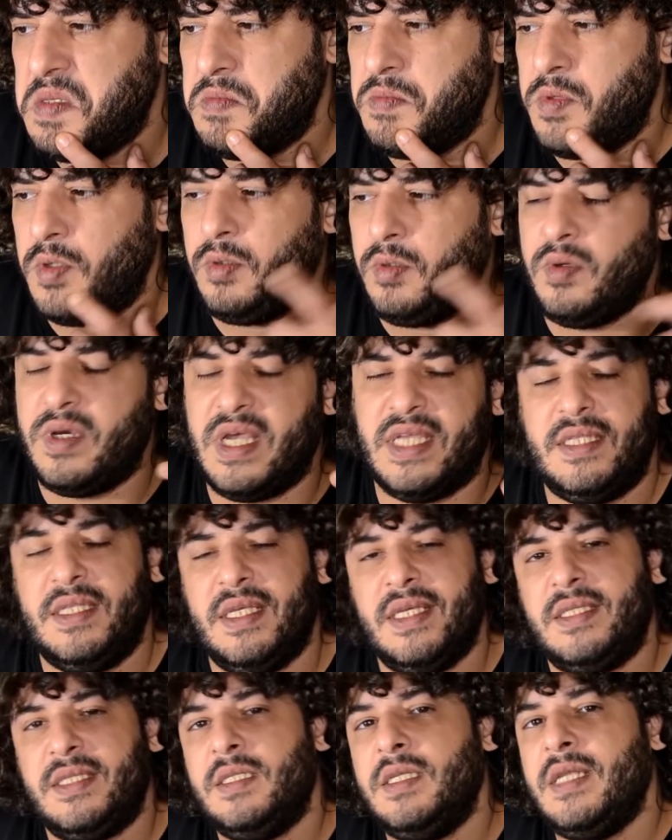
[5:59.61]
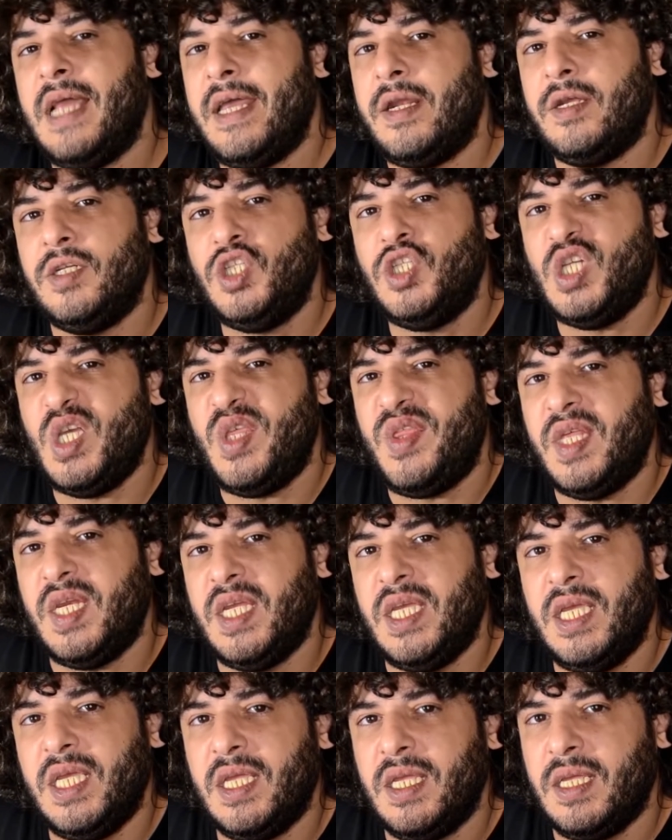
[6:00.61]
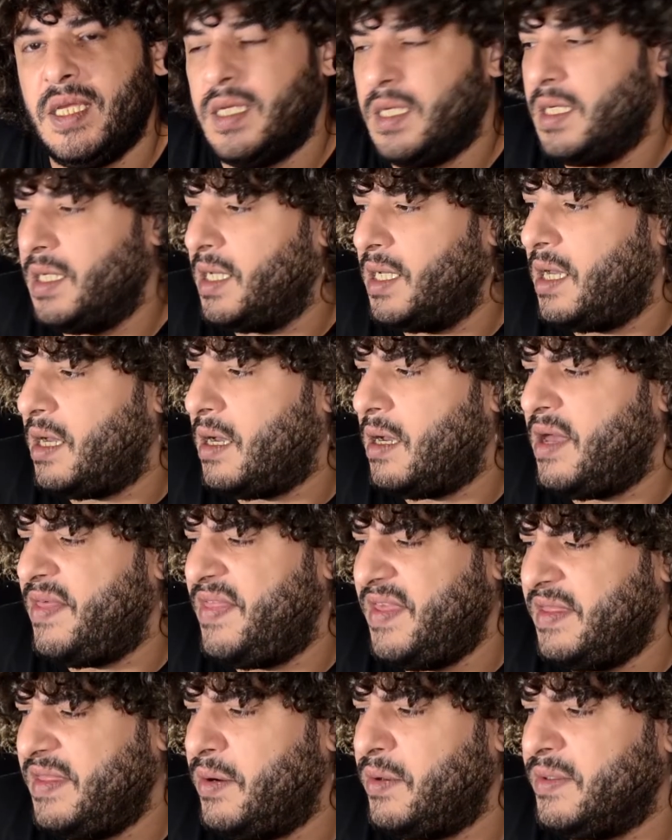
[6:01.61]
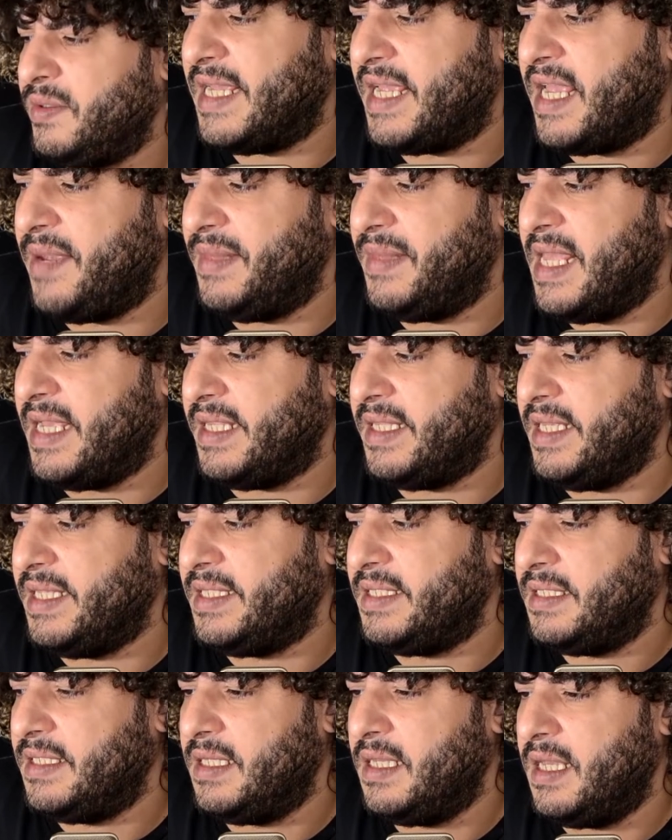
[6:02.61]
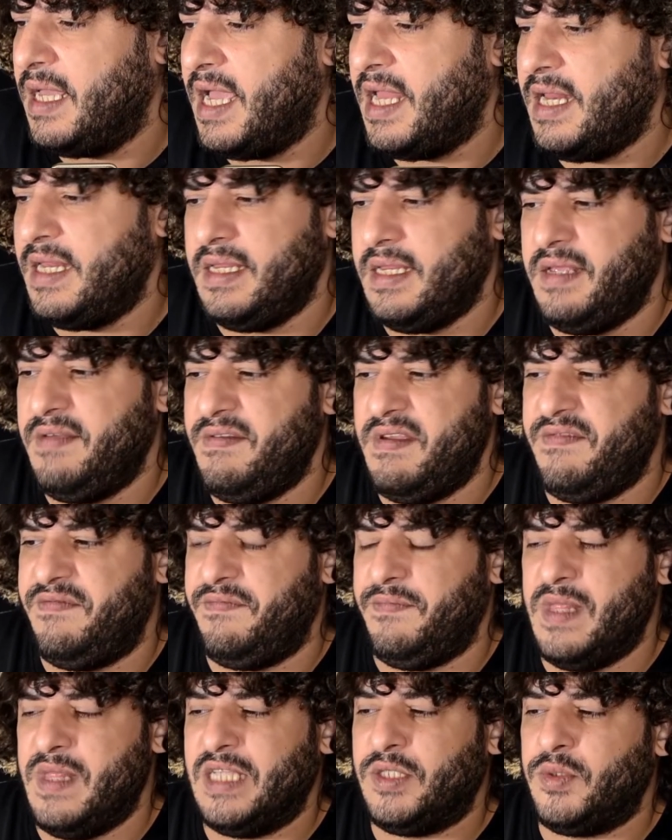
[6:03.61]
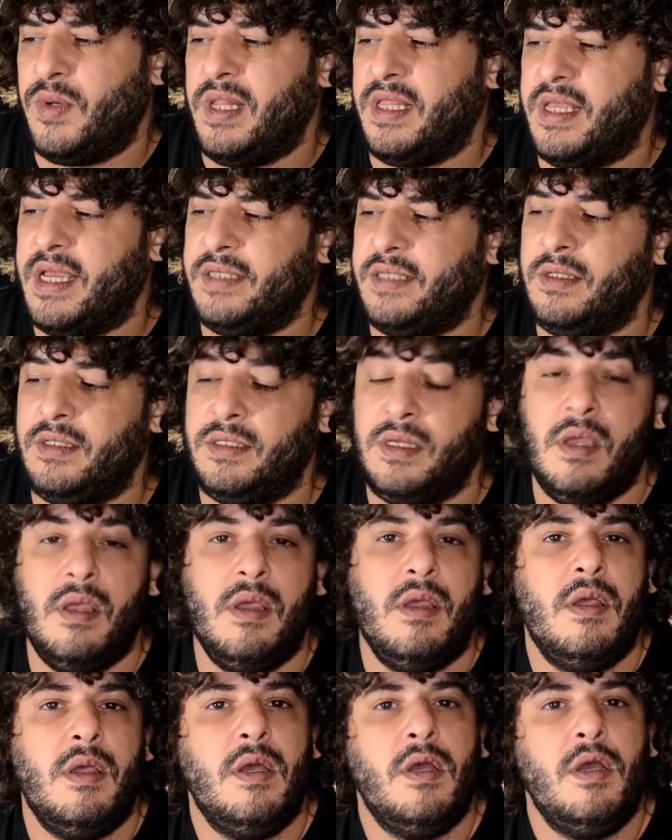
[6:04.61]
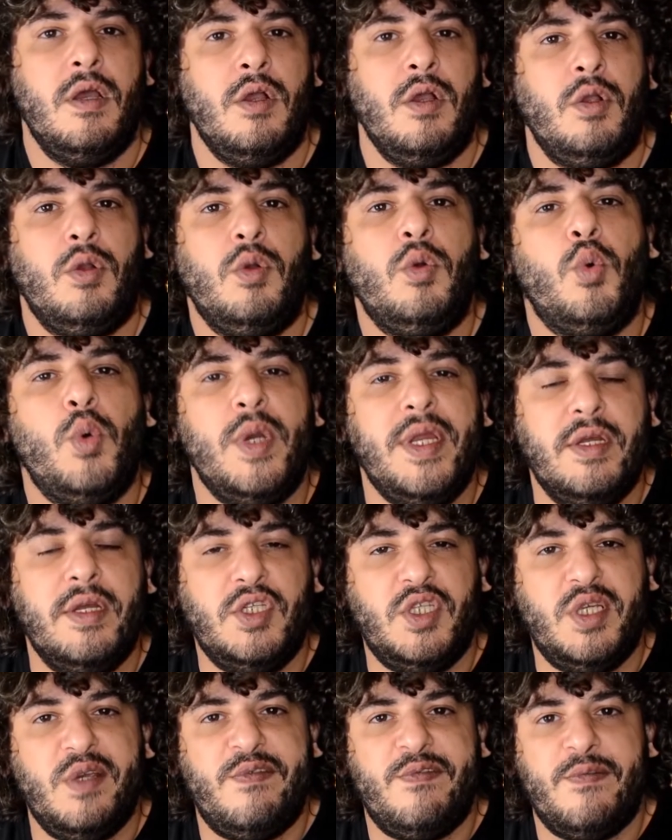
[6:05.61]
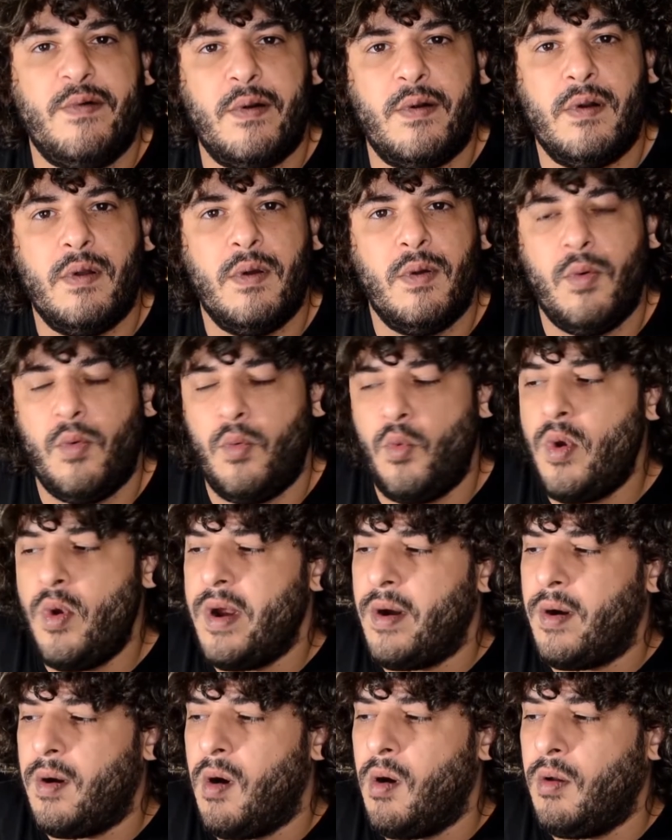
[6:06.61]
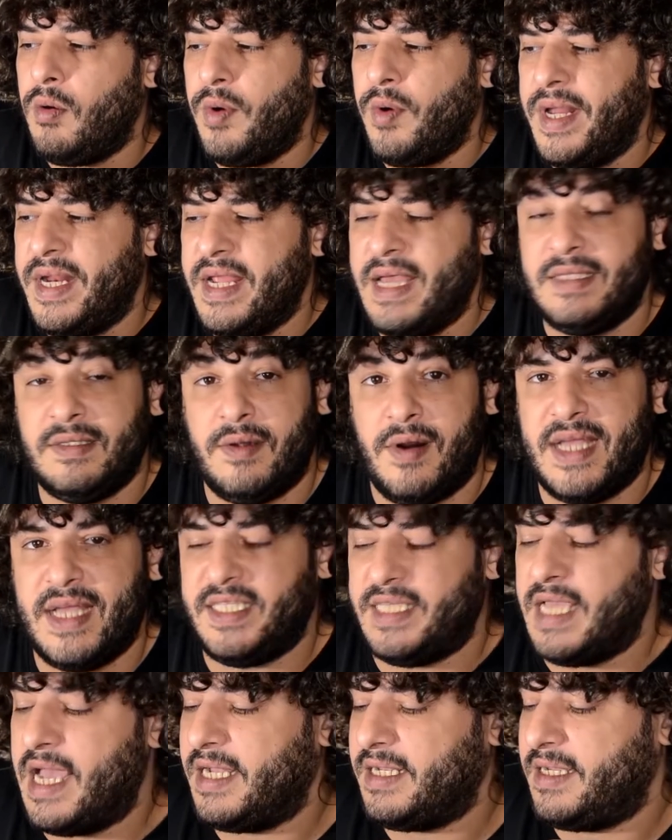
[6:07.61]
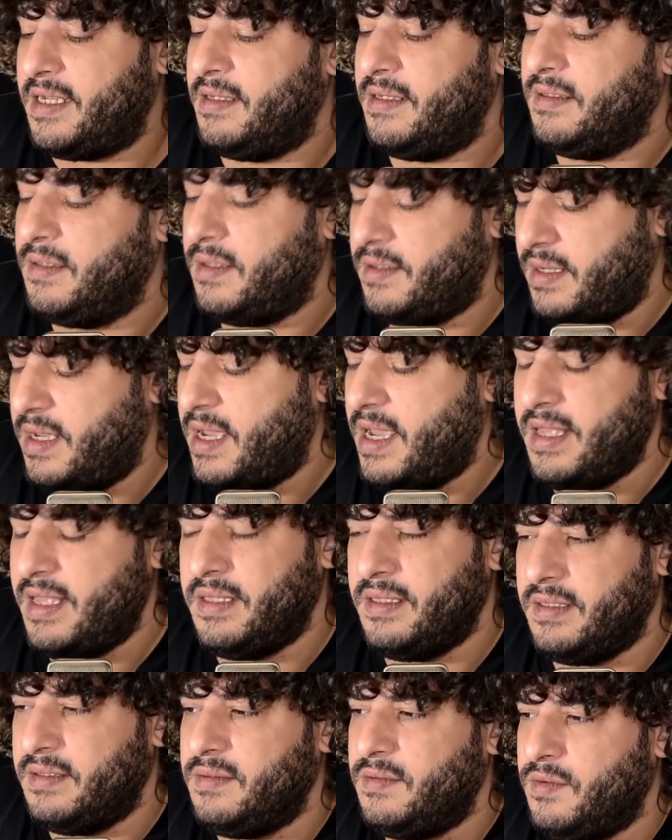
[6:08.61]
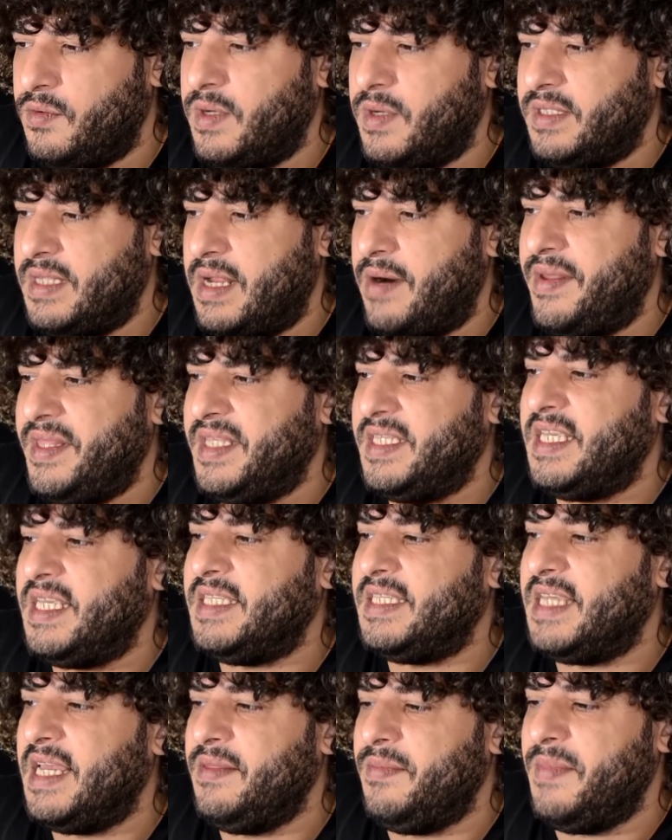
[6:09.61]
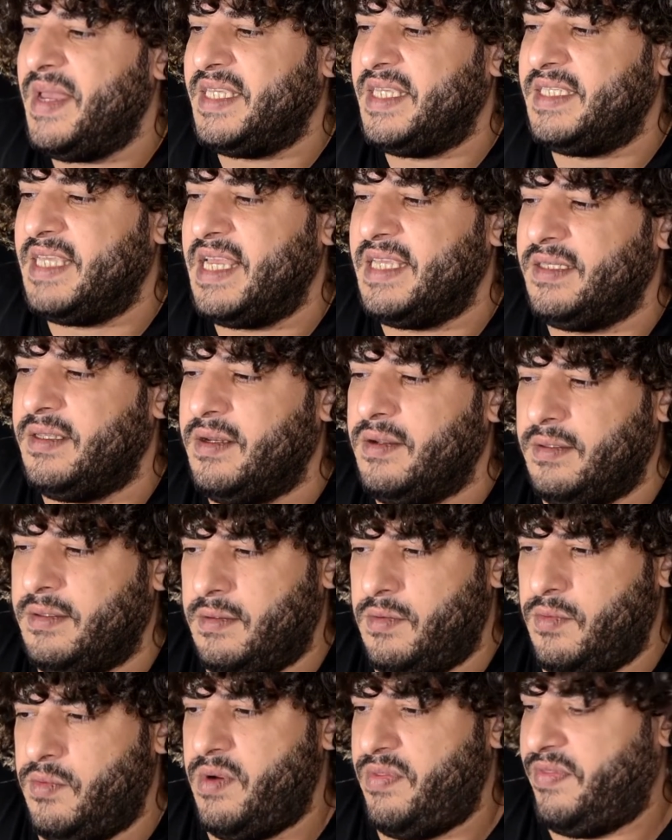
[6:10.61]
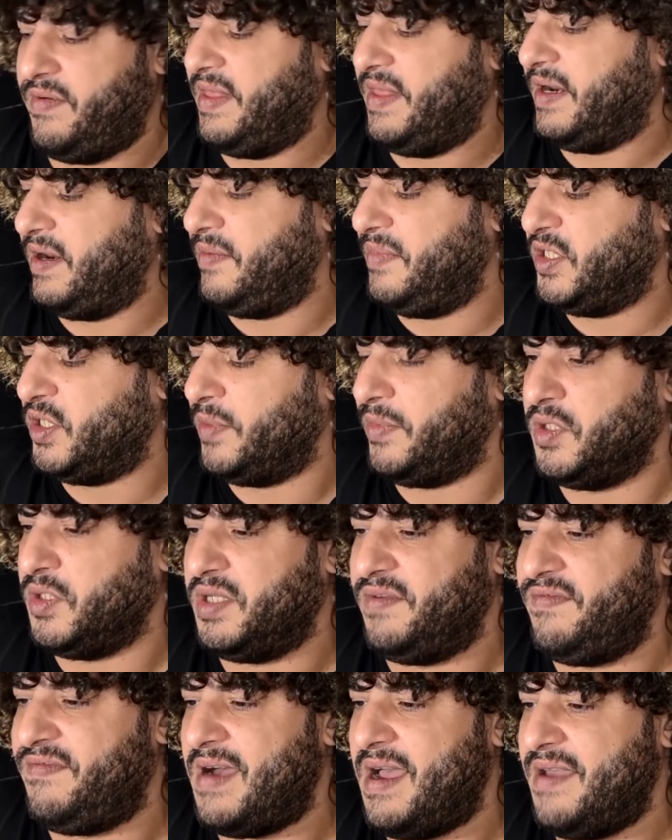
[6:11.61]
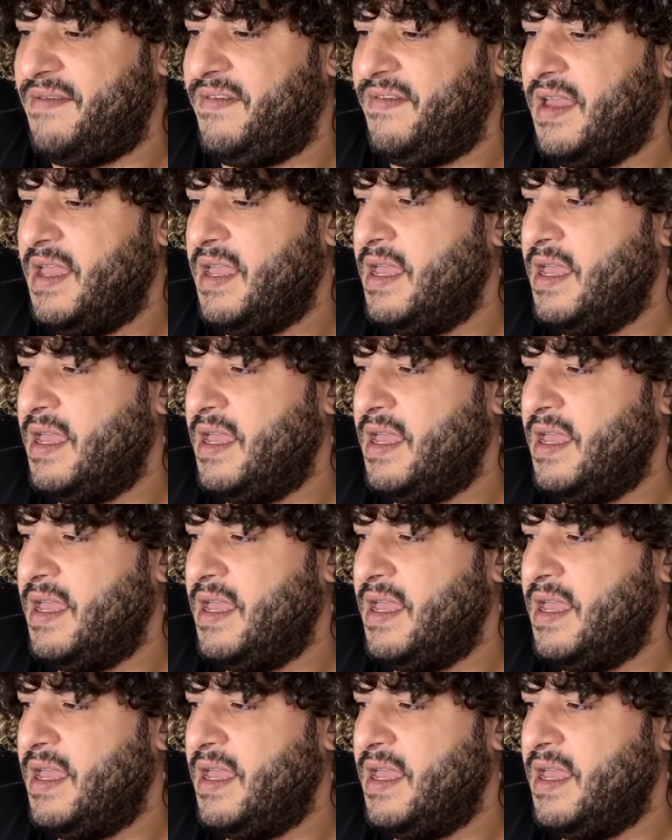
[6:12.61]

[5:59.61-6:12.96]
But look at this, knight on g3. I think there game like this. And if natural castles, queen on g4, we're already under attack. What Narodinsky said makes sense, you know, we're threatening bishop on g5.